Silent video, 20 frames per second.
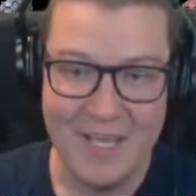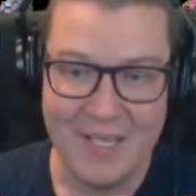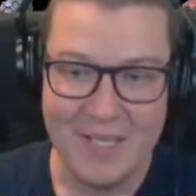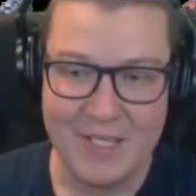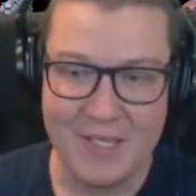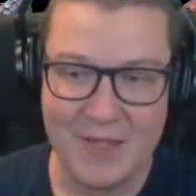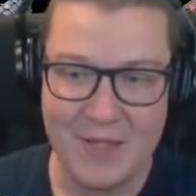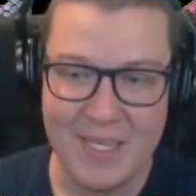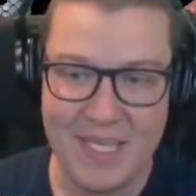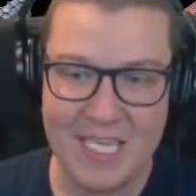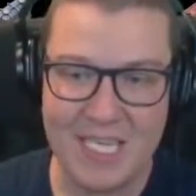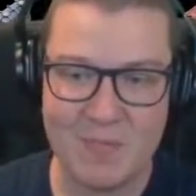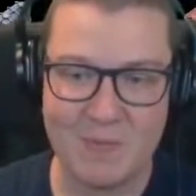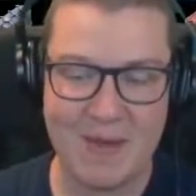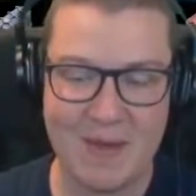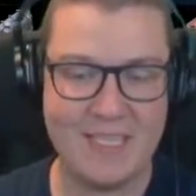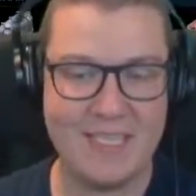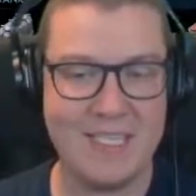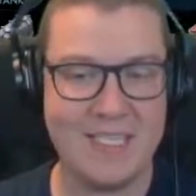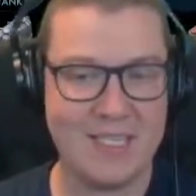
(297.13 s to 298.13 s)
So these
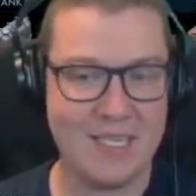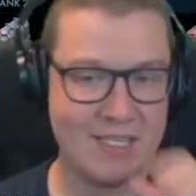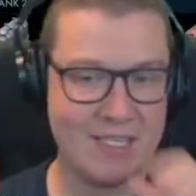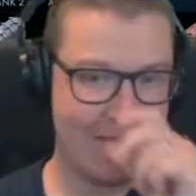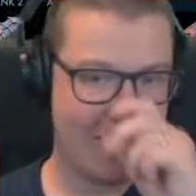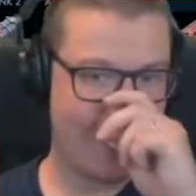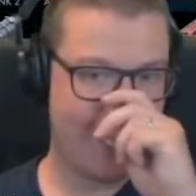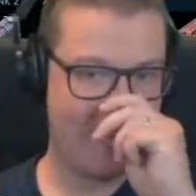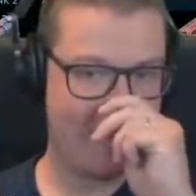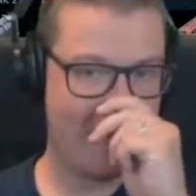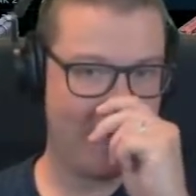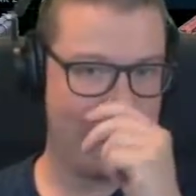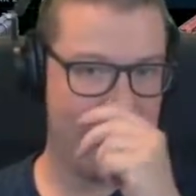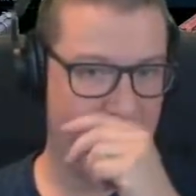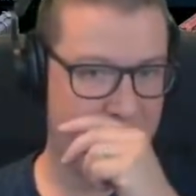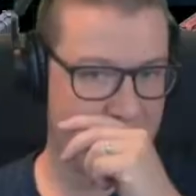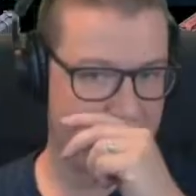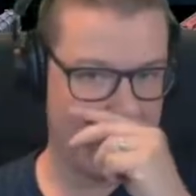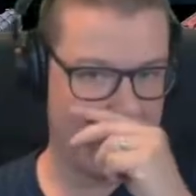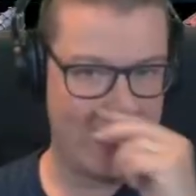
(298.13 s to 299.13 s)
spaces, there's not going to be
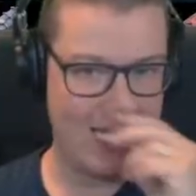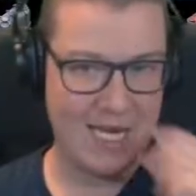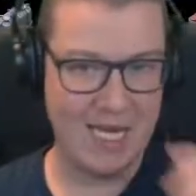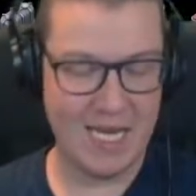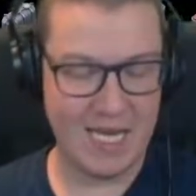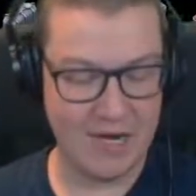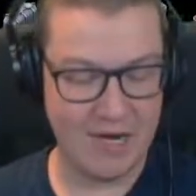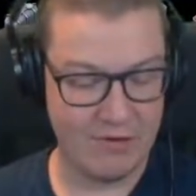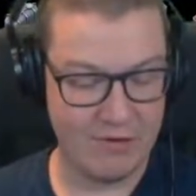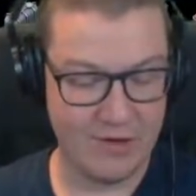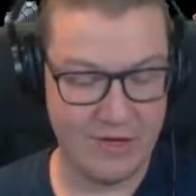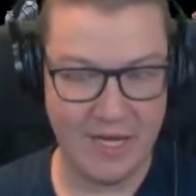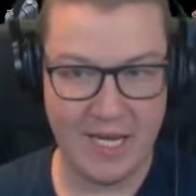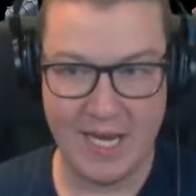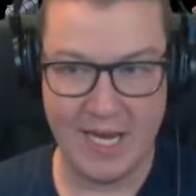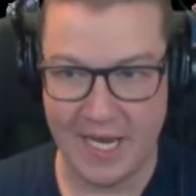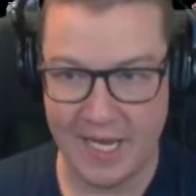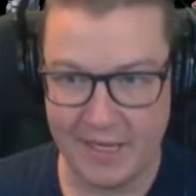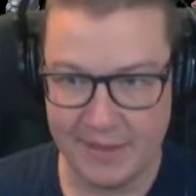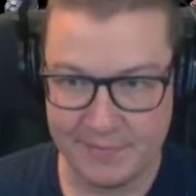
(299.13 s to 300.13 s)
much in here or
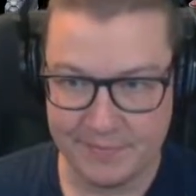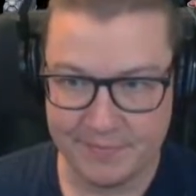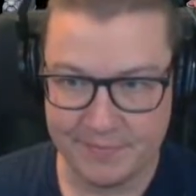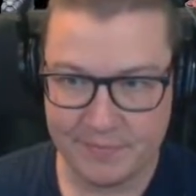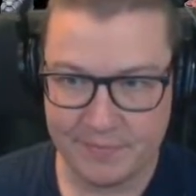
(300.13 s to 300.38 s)
here.